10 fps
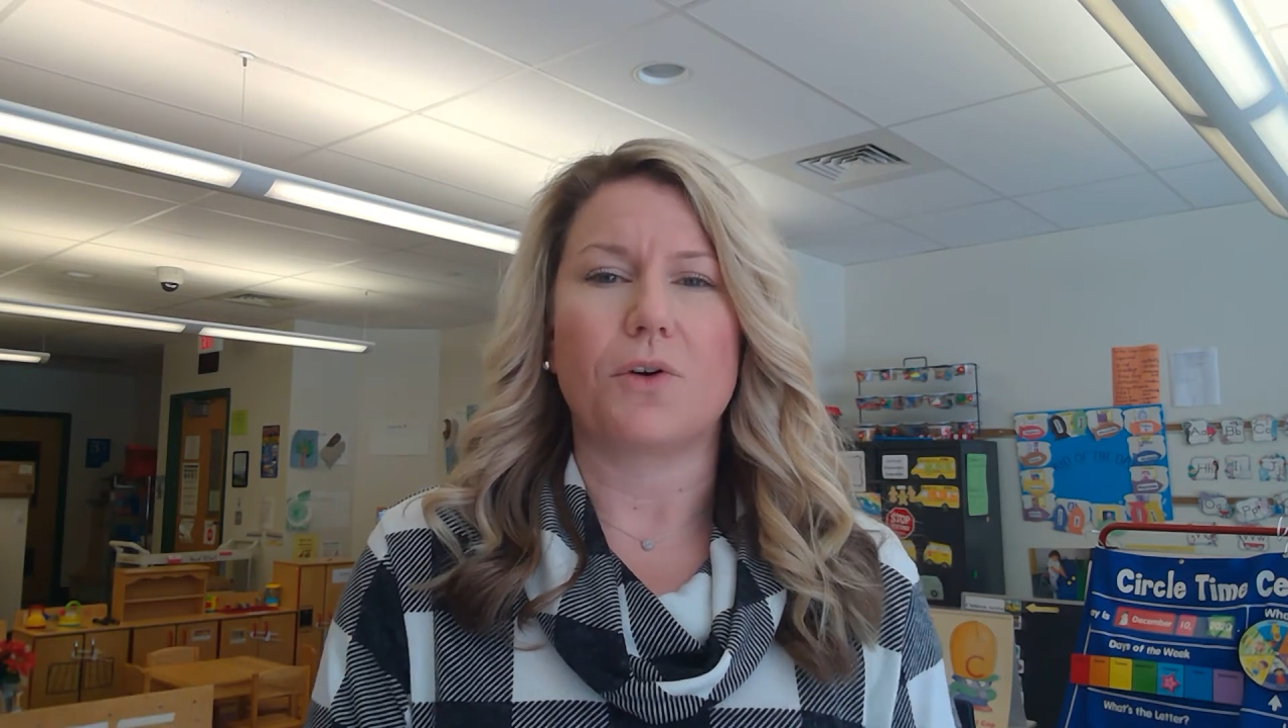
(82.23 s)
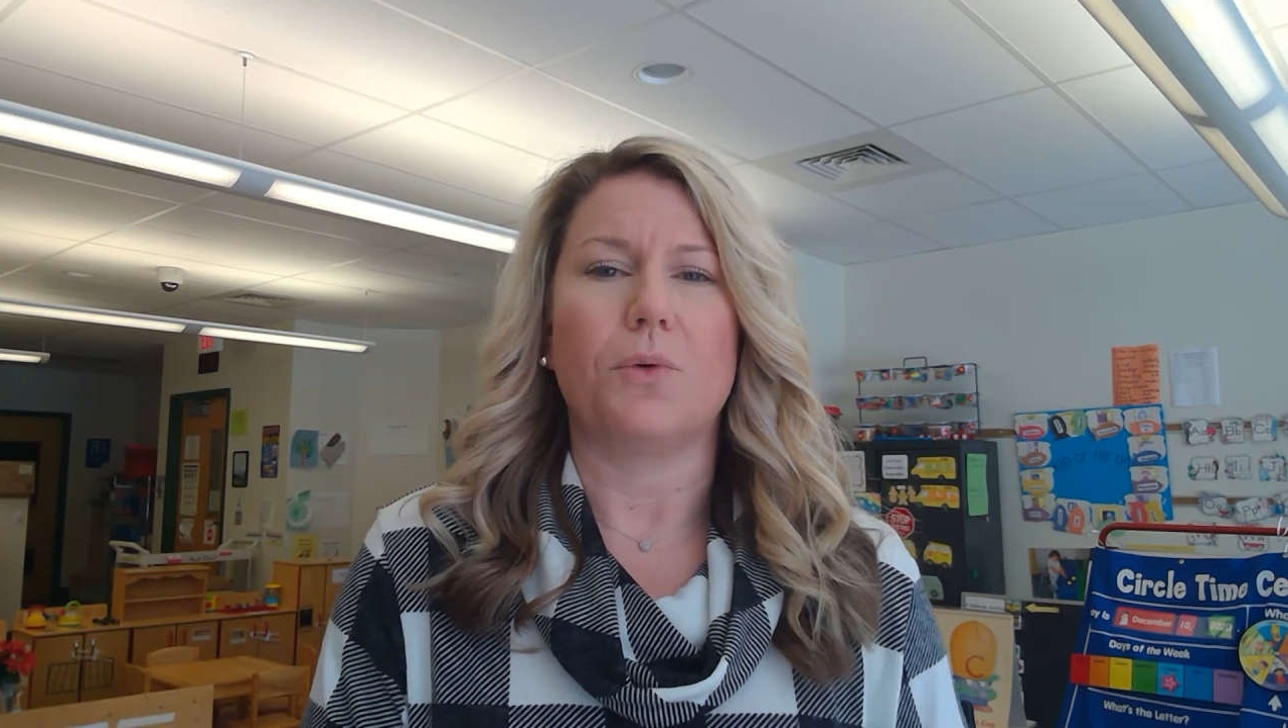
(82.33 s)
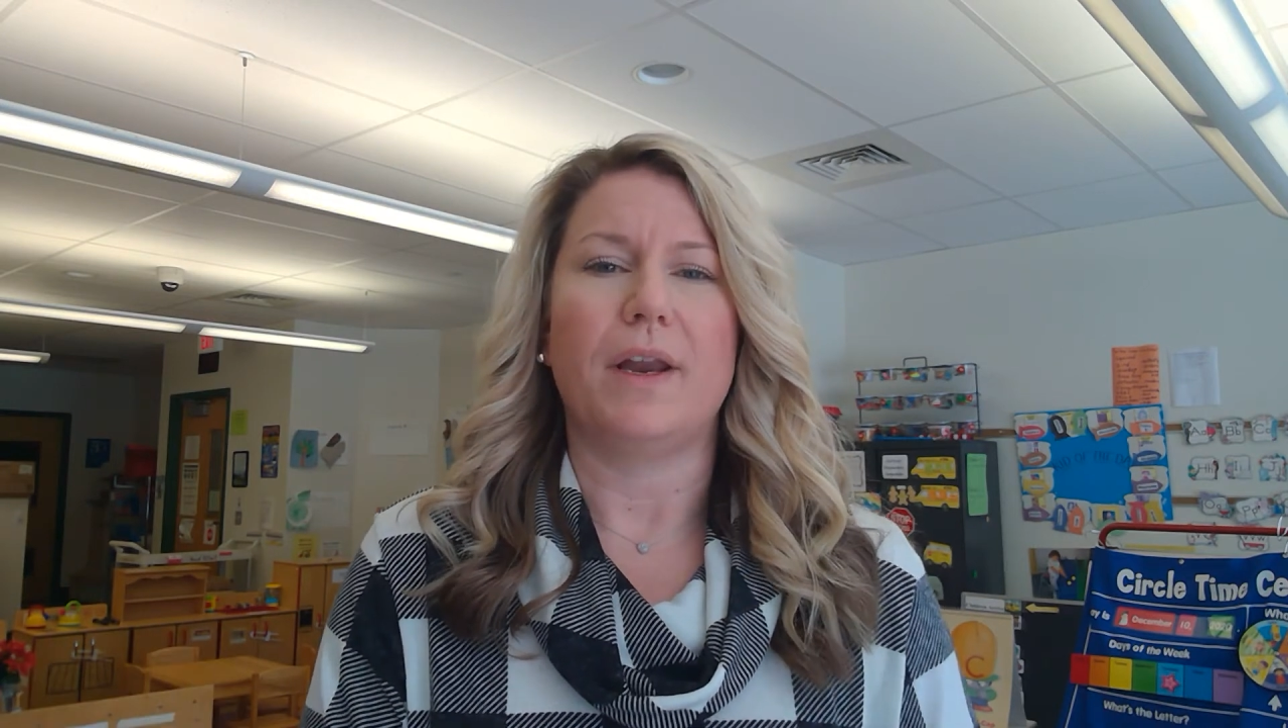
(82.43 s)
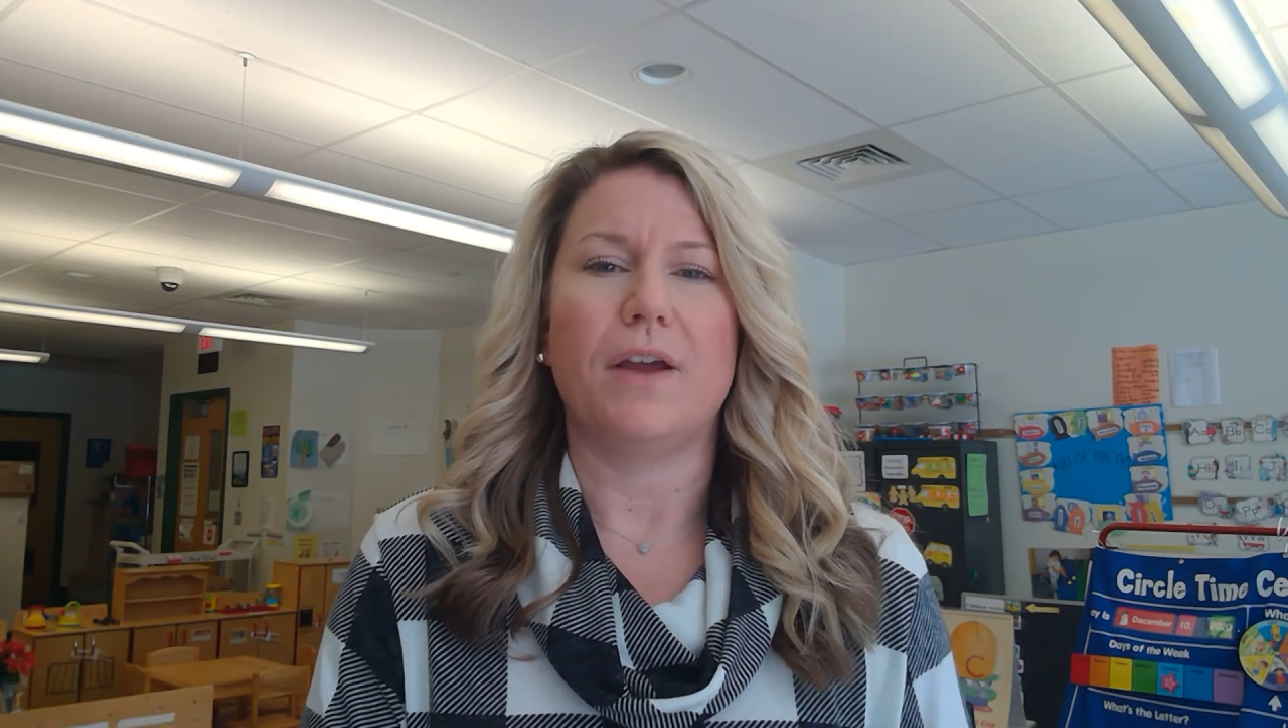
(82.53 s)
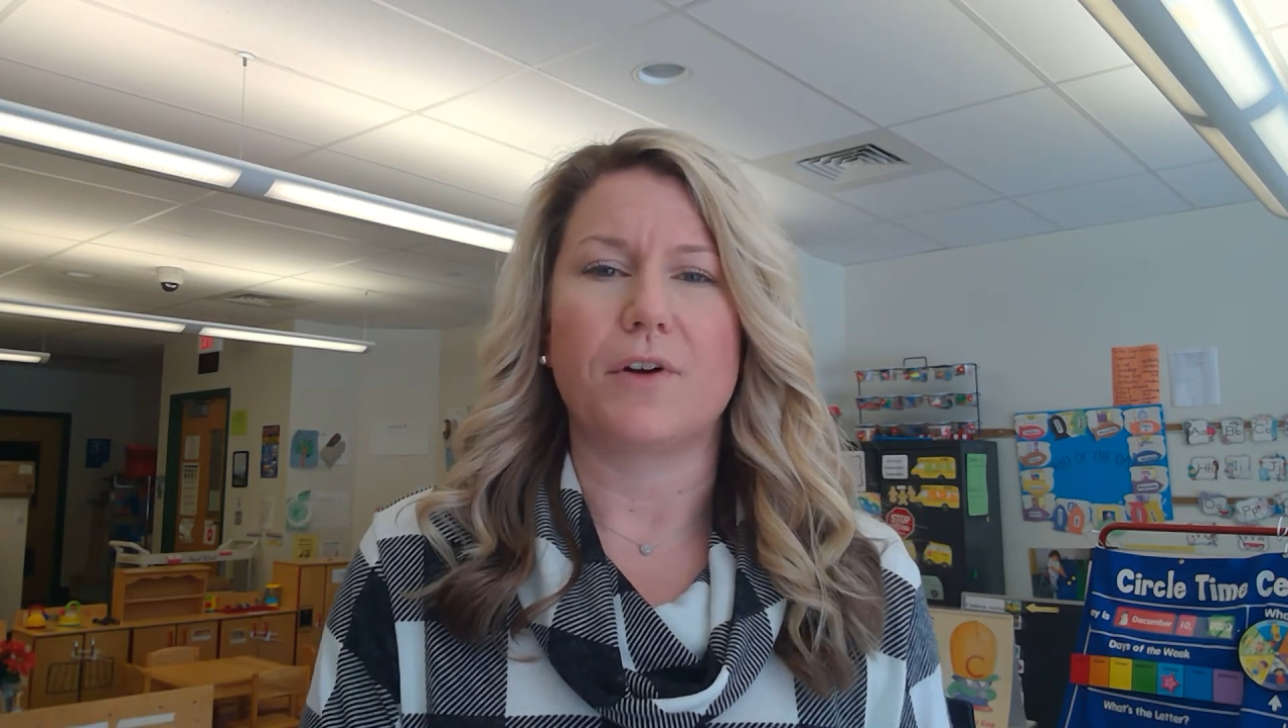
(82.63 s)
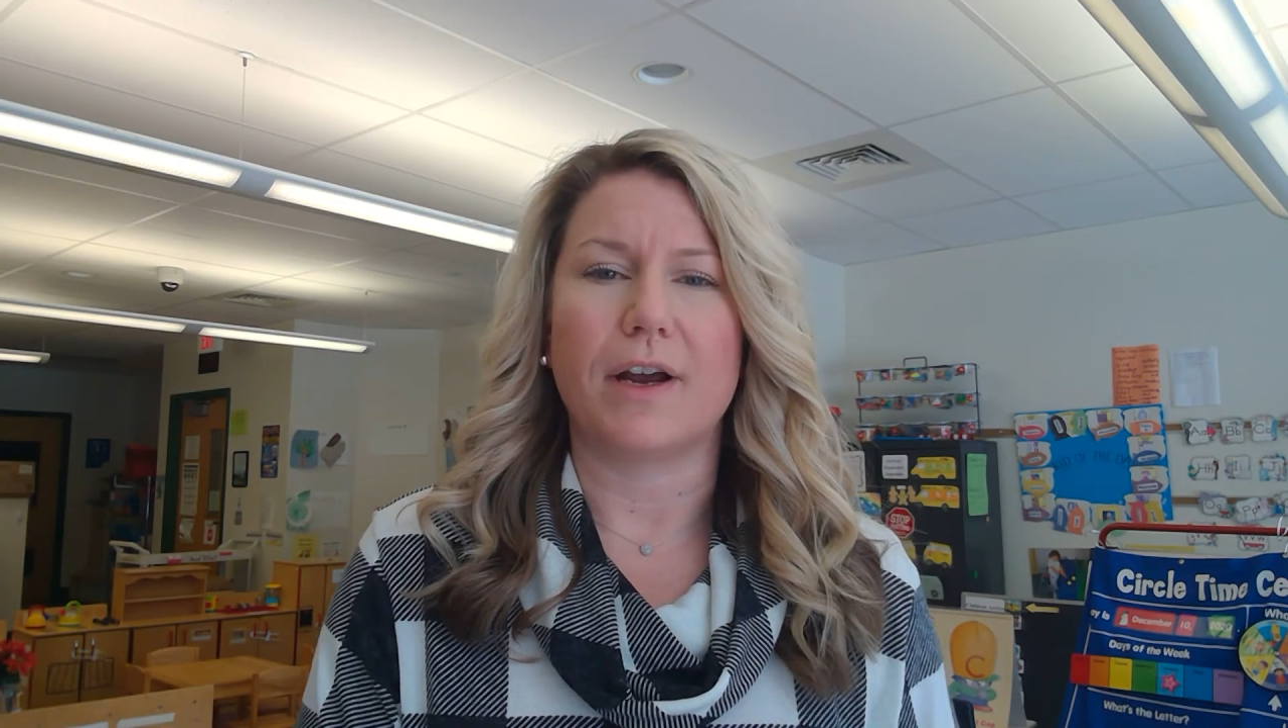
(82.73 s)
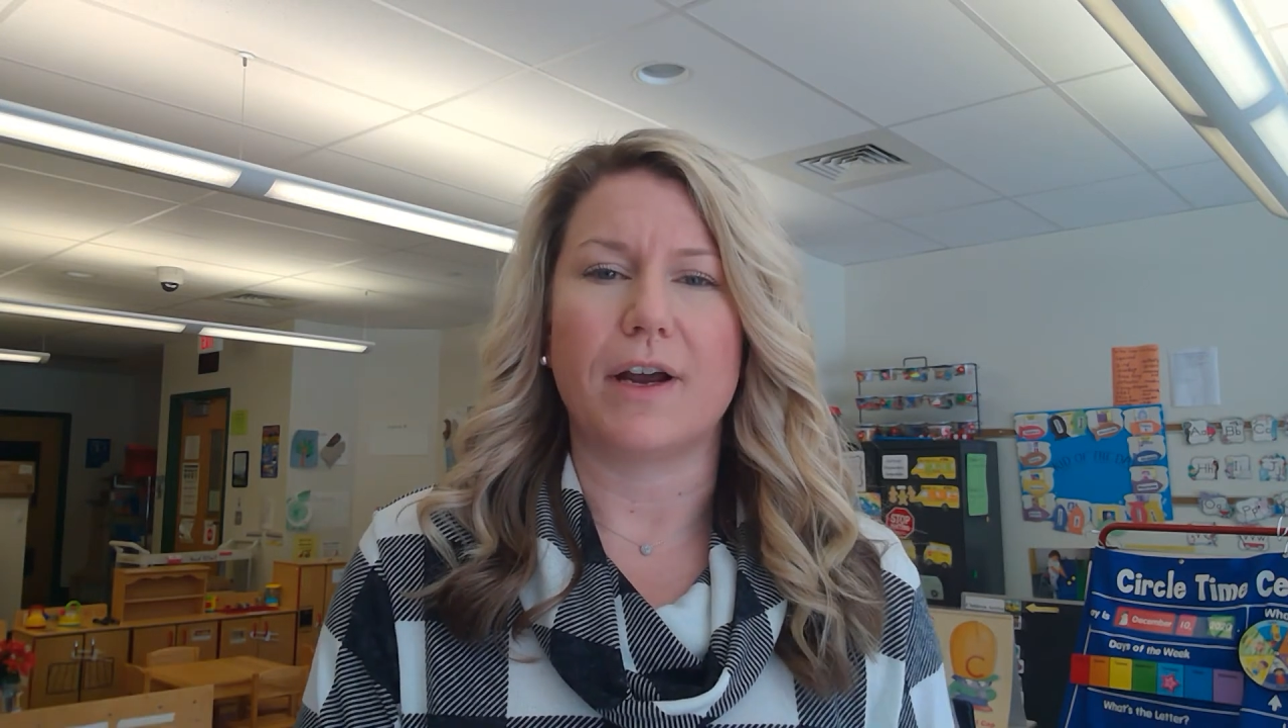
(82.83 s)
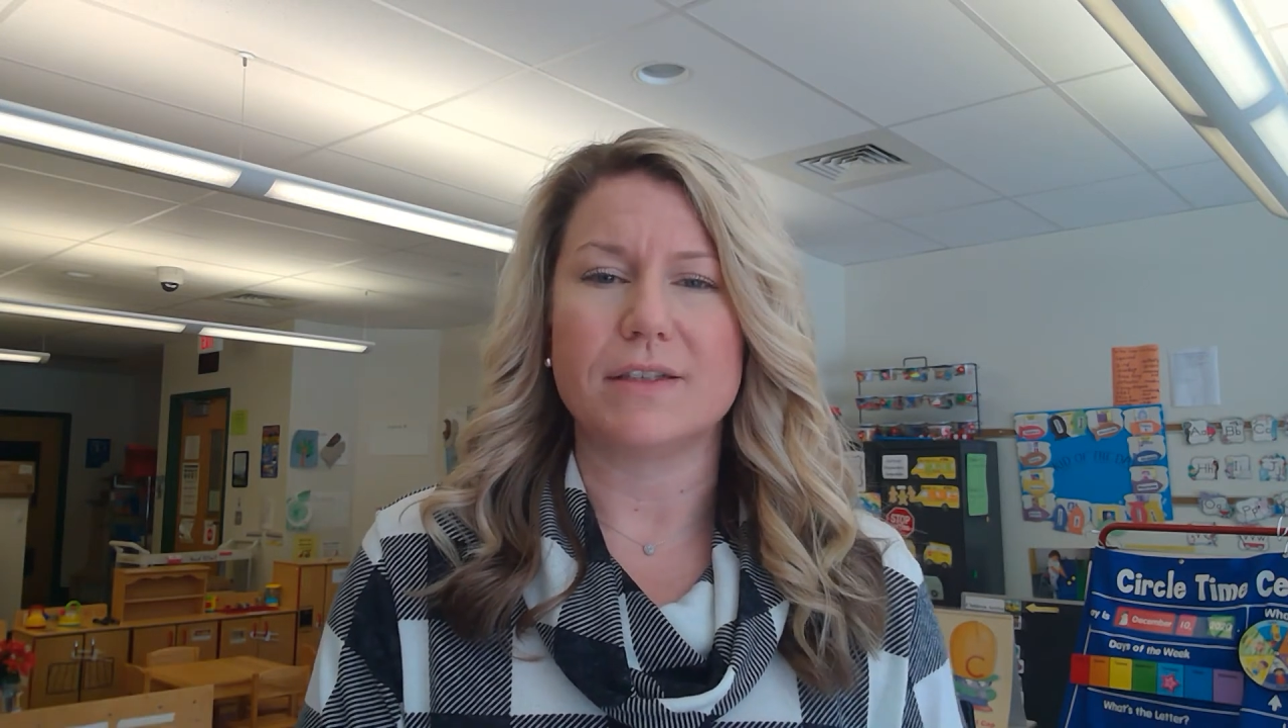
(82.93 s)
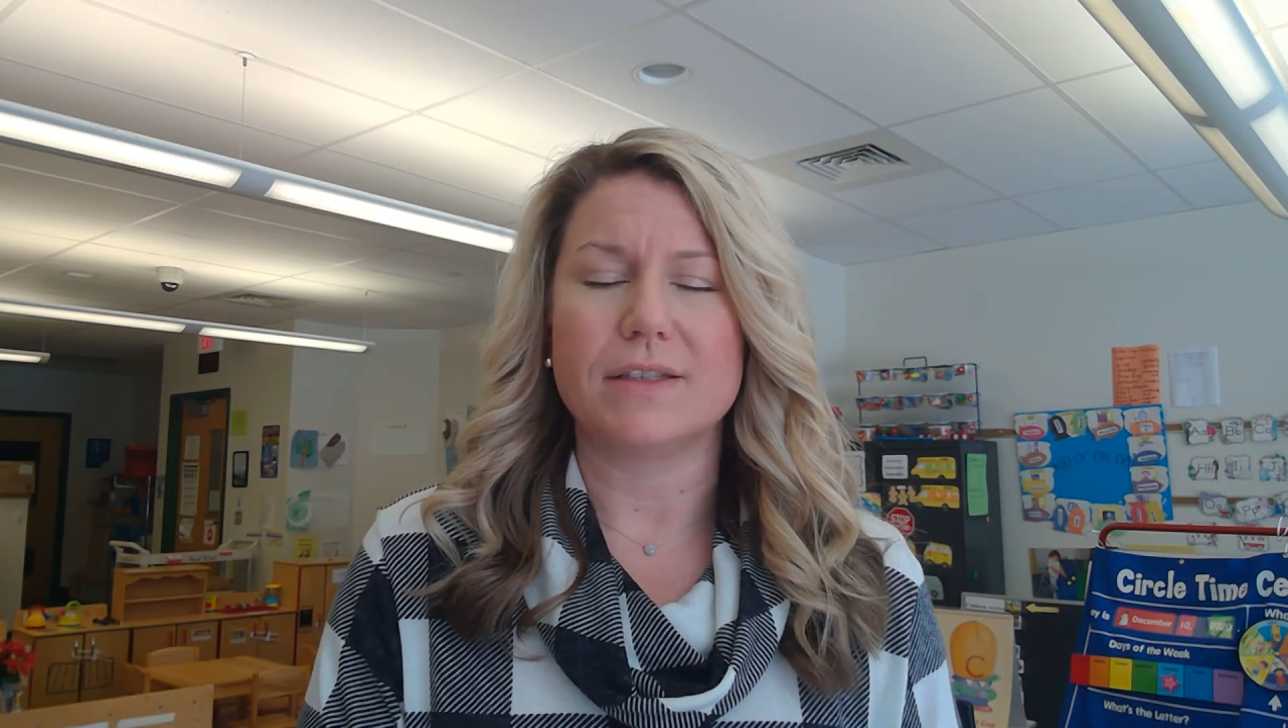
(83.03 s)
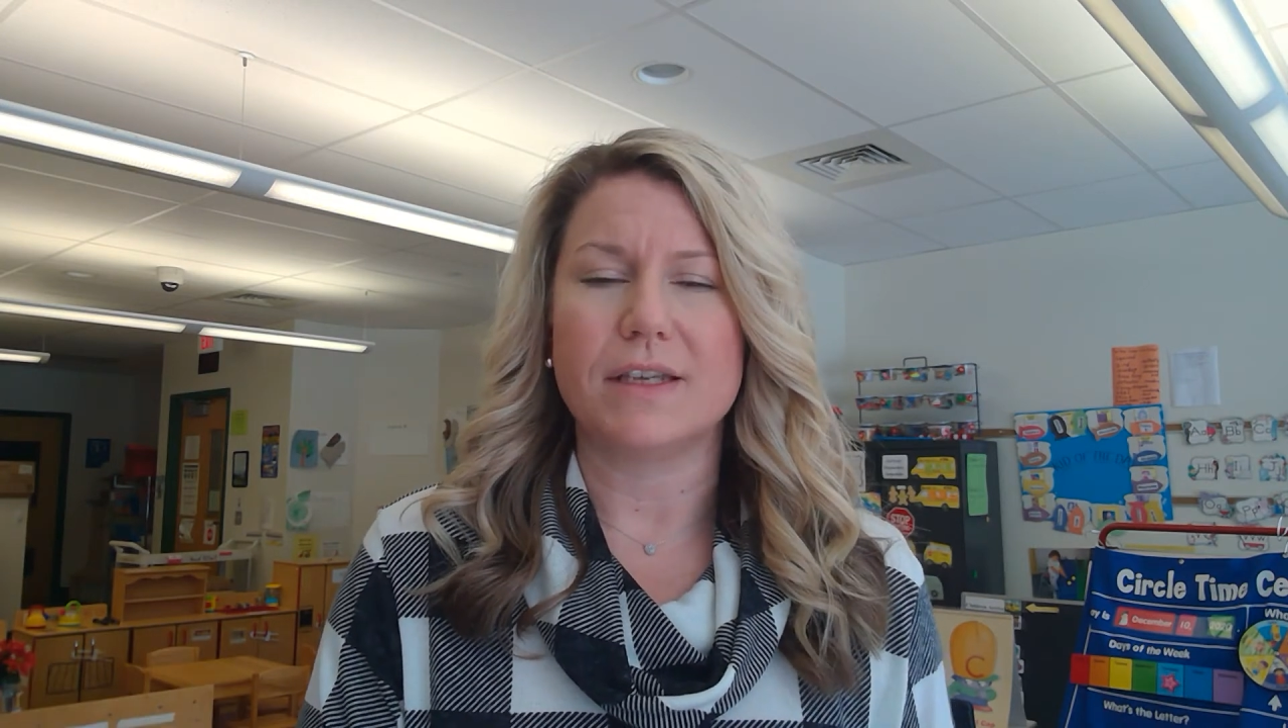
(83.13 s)
or whatever
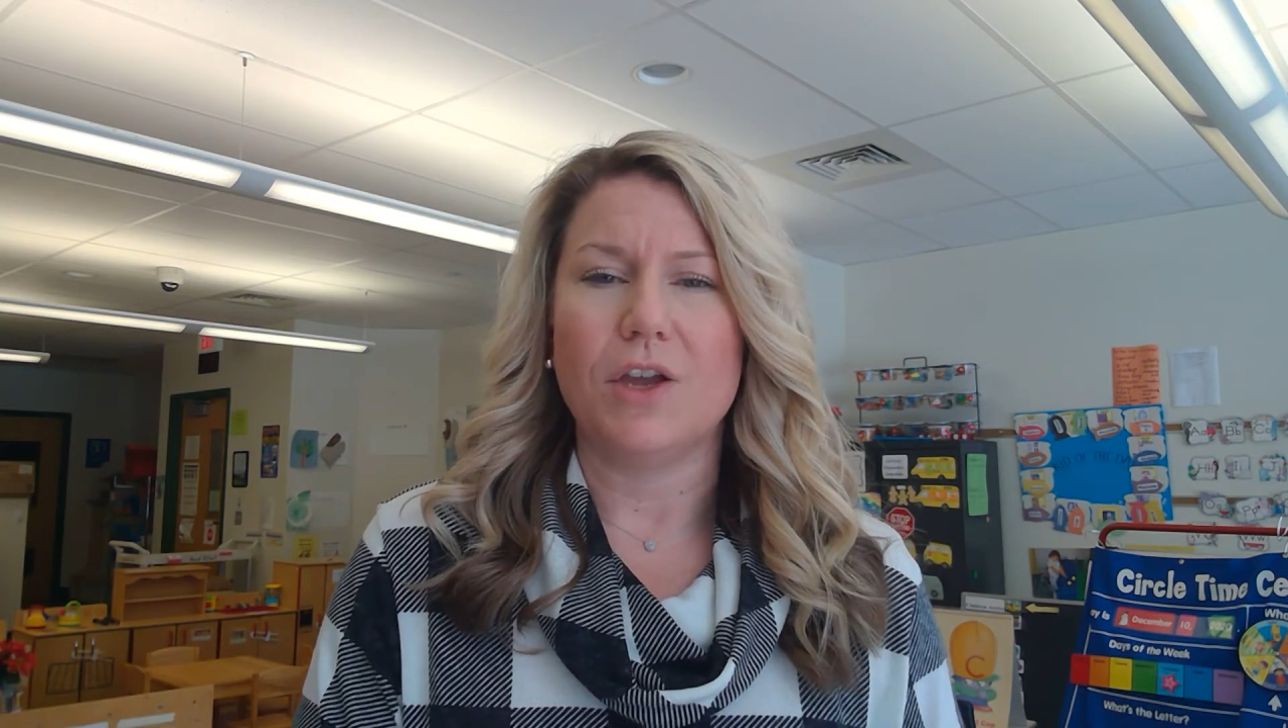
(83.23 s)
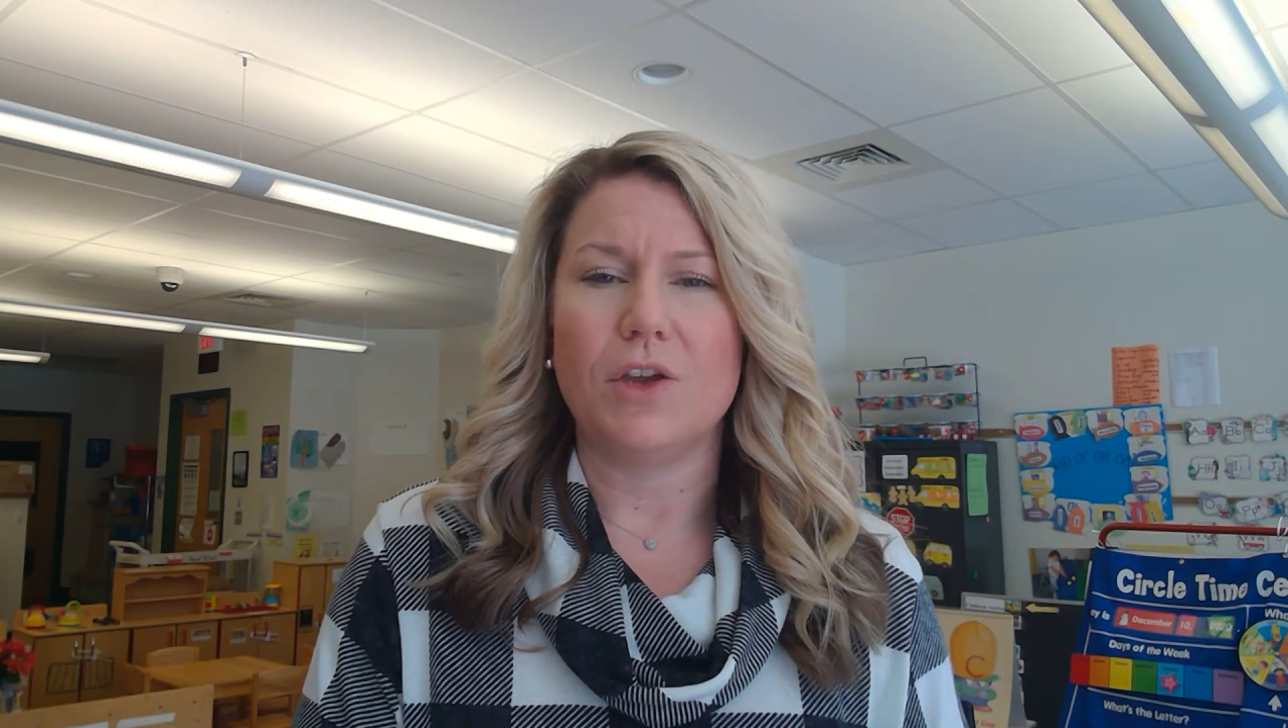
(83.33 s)
else